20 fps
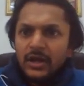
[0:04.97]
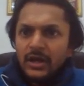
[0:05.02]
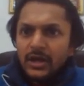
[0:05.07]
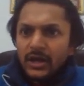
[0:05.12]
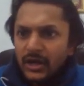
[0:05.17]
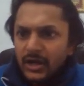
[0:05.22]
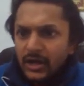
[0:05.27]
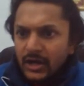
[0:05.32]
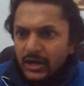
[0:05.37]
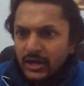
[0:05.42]

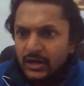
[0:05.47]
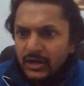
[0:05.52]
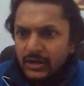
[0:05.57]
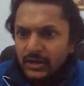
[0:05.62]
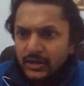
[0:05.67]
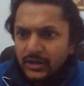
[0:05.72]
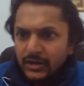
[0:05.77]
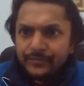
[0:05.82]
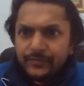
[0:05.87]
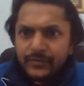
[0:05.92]

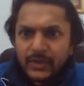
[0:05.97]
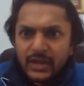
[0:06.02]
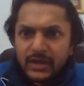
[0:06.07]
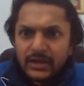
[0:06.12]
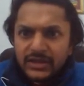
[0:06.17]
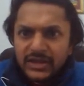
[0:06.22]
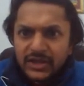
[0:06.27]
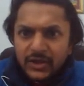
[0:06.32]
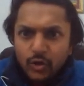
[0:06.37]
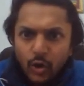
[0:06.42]

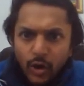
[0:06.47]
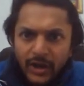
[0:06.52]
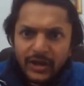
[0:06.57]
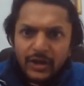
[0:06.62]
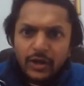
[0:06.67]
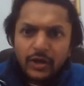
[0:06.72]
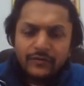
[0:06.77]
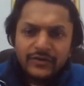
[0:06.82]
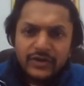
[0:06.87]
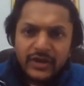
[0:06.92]
The
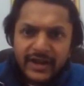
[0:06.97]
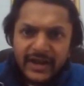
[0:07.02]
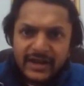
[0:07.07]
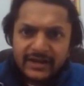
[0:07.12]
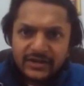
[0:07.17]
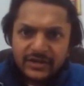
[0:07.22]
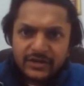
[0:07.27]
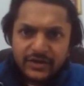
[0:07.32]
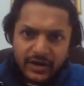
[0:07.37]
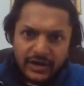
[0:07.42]
coil of
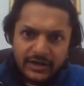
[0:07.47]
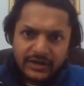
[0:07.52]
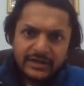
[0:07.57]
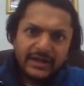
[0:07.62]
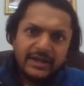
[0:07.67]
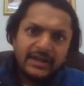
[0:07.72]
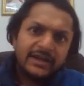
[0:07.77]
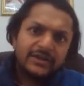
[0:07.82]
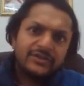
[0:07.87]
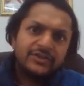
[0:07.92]
direct current
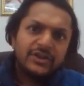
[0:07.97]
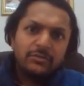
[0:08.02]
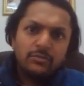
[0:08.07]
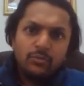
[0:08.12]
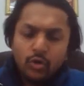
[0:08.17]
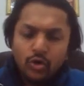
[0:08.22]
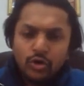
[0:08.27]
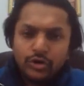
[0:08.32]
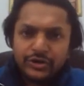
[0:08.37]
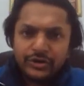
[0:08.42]
electric
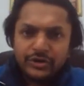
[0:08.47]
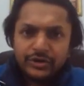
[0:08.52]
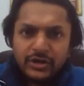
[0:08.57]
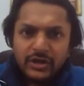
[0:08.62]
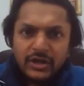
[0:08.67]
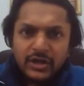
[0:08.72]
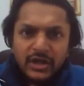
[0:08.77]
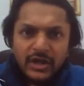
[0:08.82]
motor